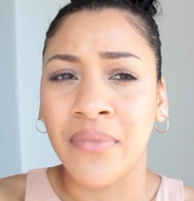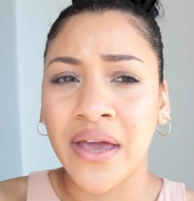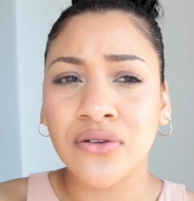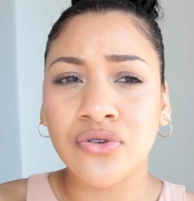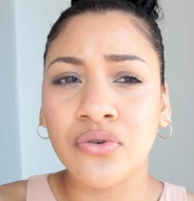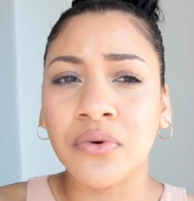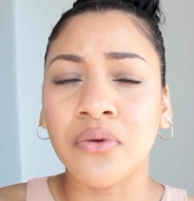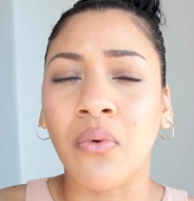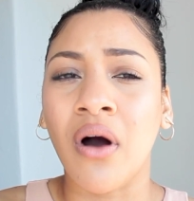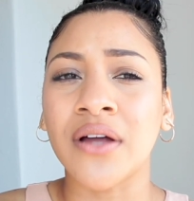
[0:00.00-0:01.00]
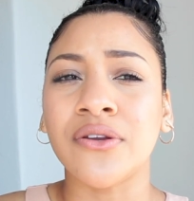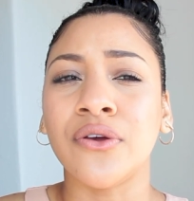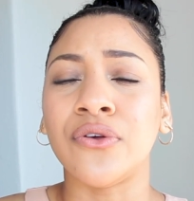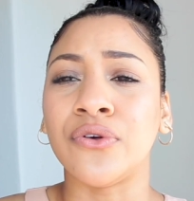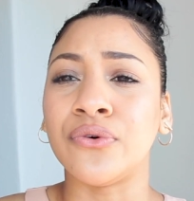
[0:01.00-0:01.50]
Make do with what
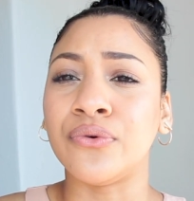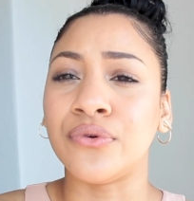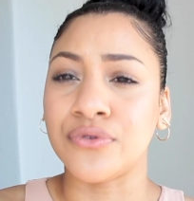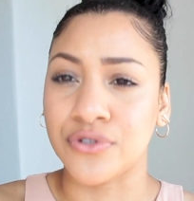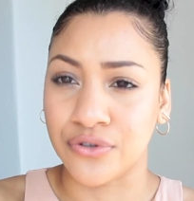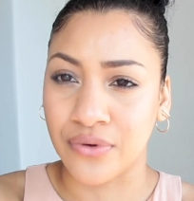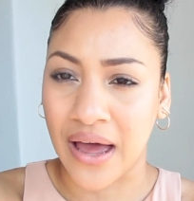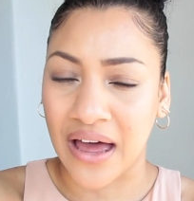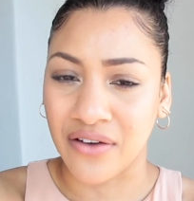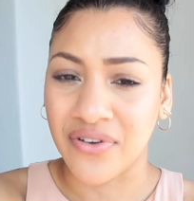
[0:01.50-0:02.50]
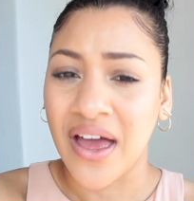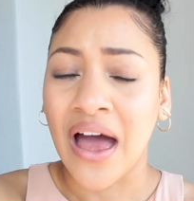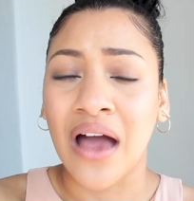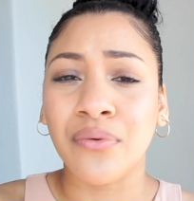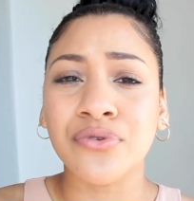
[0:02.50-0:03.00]
you do have.
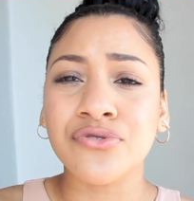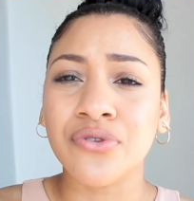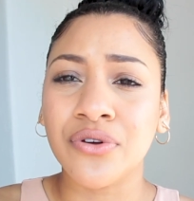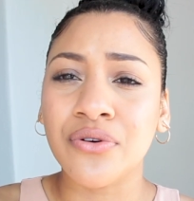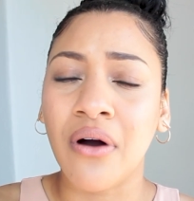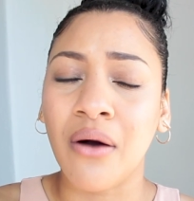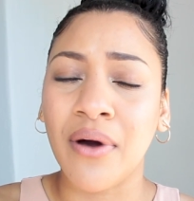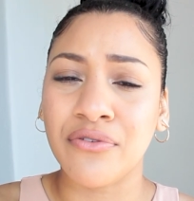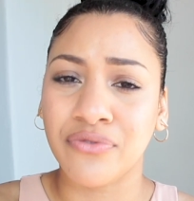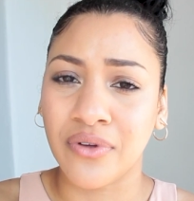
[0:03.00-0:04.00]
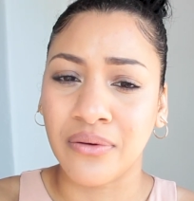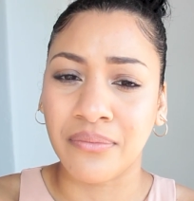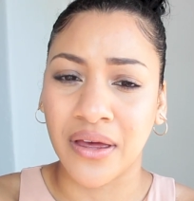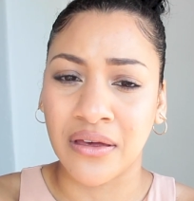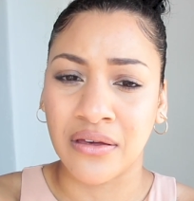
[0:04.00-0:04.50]
I will show you how I
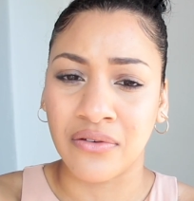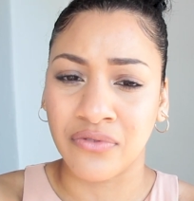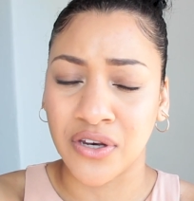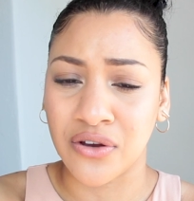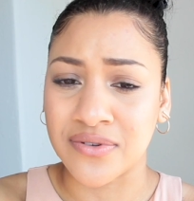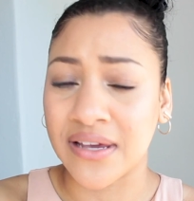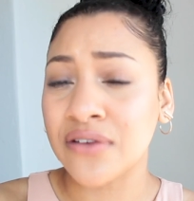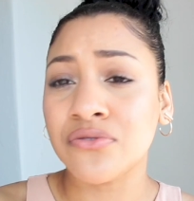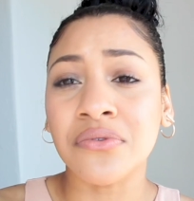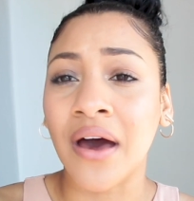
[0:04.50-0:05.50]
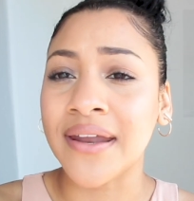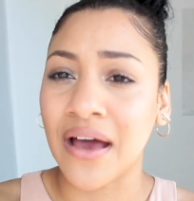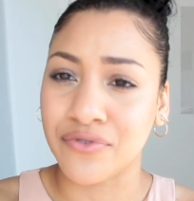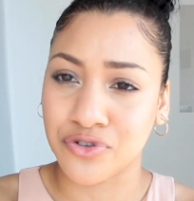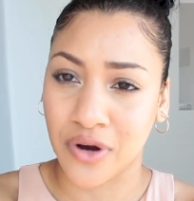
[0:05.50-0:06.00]
film my videos. I do not
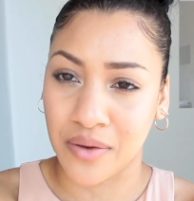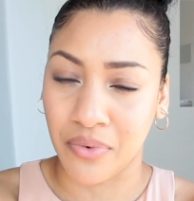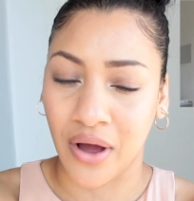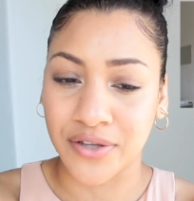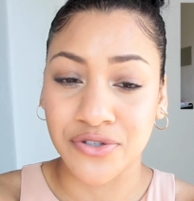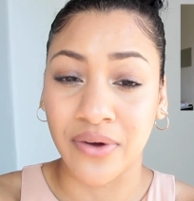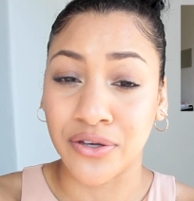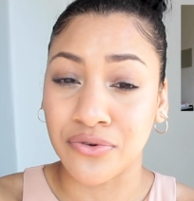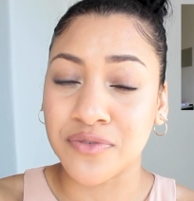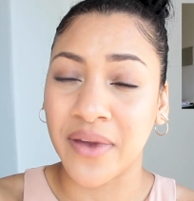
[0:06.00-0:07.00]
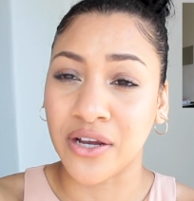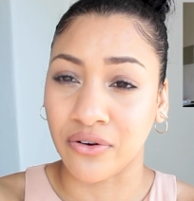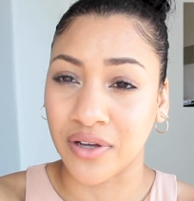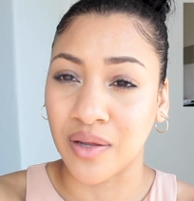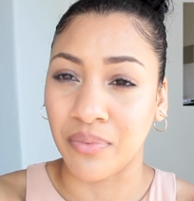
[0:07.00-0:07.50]
have a tripod, so I use my
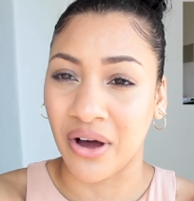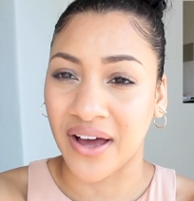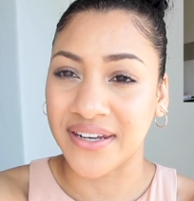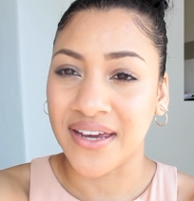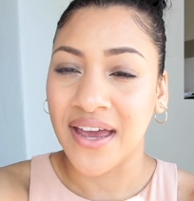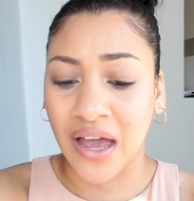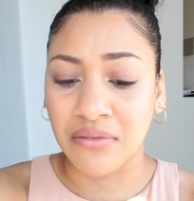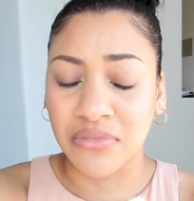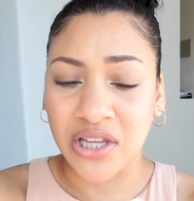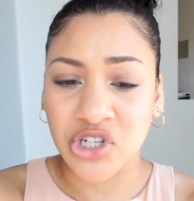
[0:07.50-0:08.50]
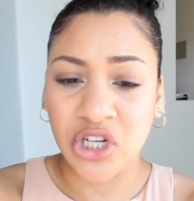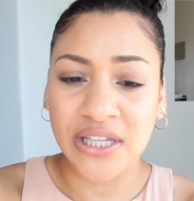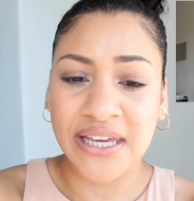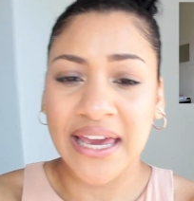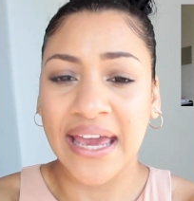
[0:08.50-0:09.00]
Gorilla Pod. I'm
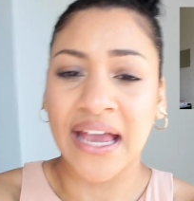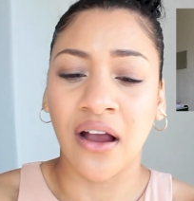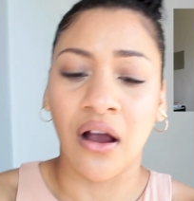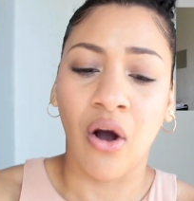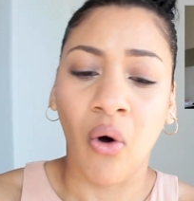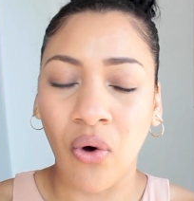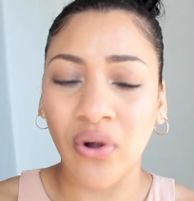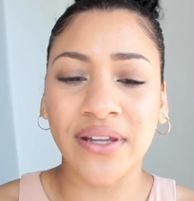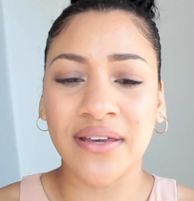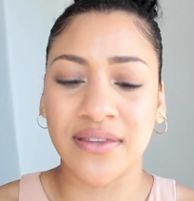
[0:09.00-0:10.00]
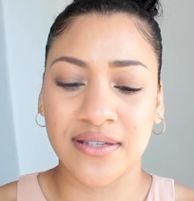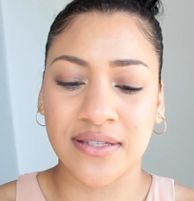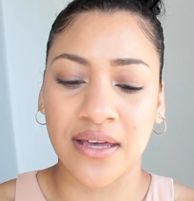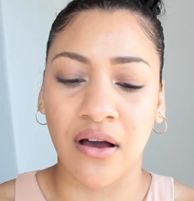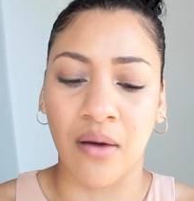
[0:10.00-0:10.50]
literally here holding this
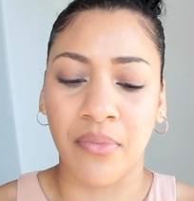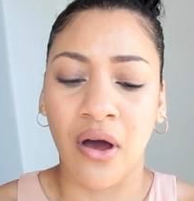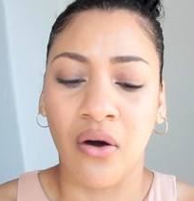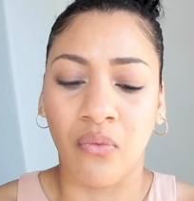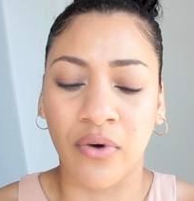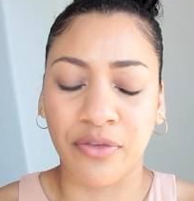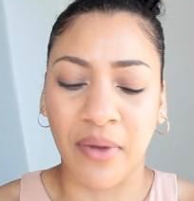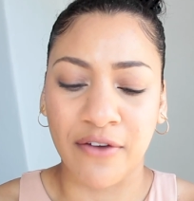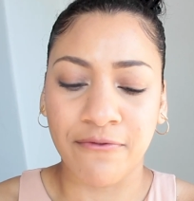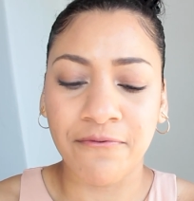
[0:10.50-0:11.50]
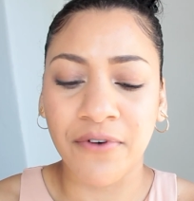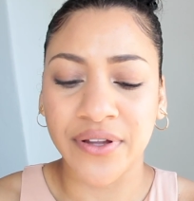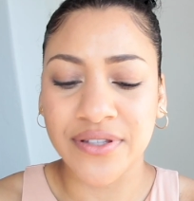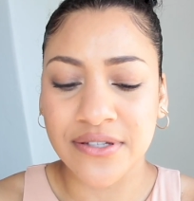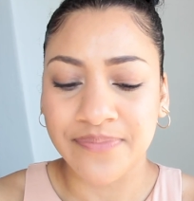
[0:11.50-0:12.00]
thing up with my
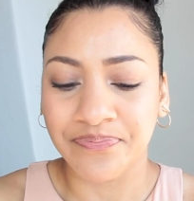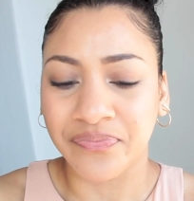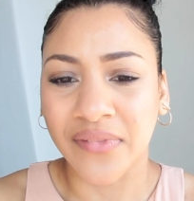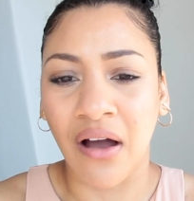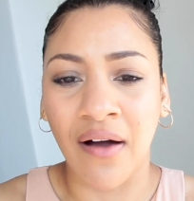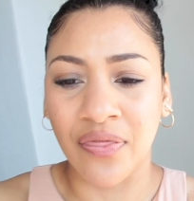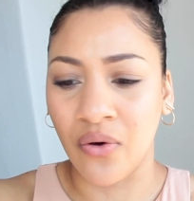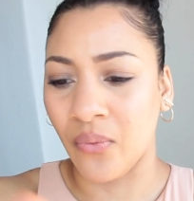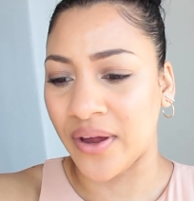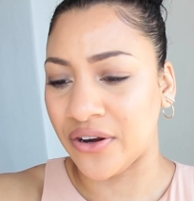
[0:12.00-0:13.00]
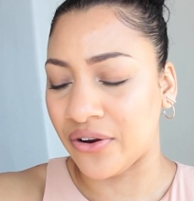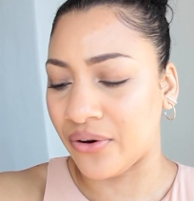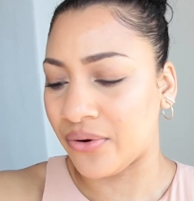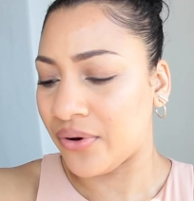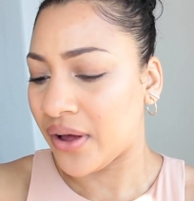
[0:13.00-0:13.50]
foot on the
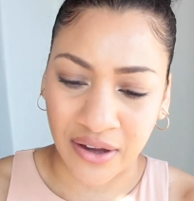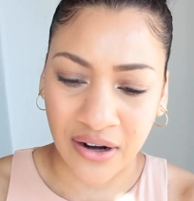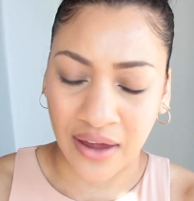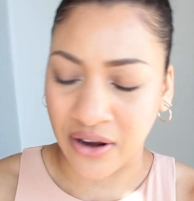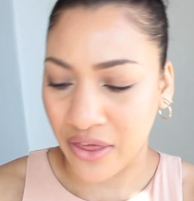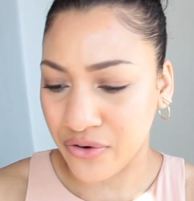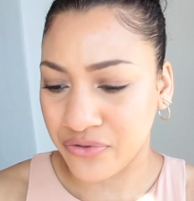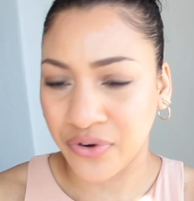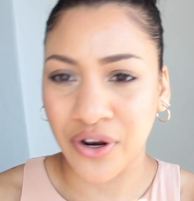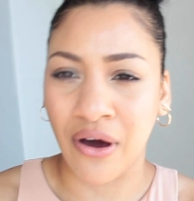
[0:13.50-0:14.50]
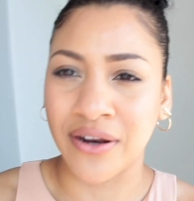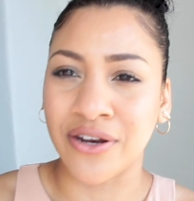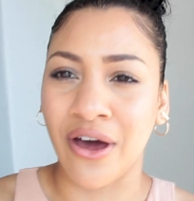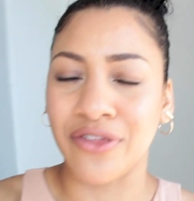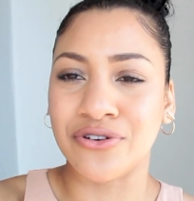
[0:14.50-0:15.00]
window, on another foot on
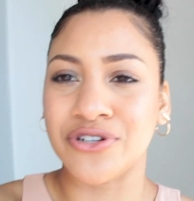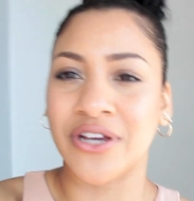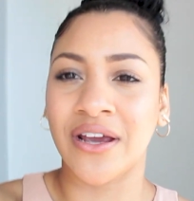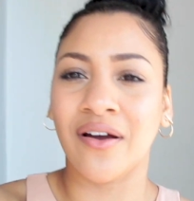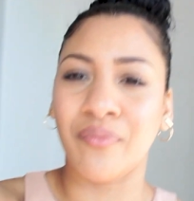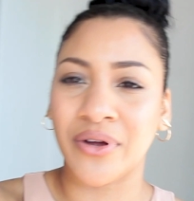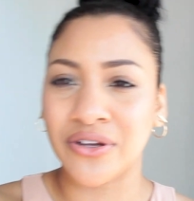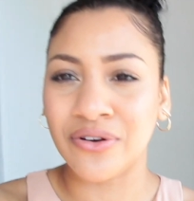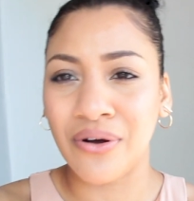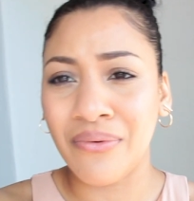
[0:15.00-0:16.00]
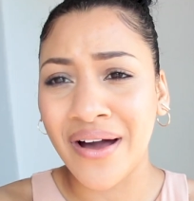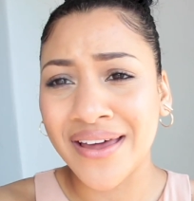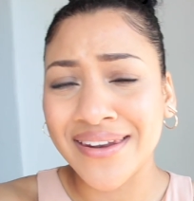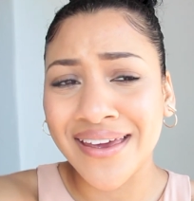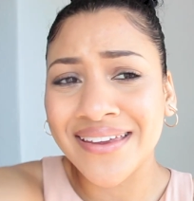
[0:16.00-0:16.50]
another chair, but you know
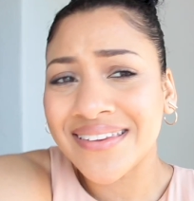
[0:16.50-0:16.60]
what?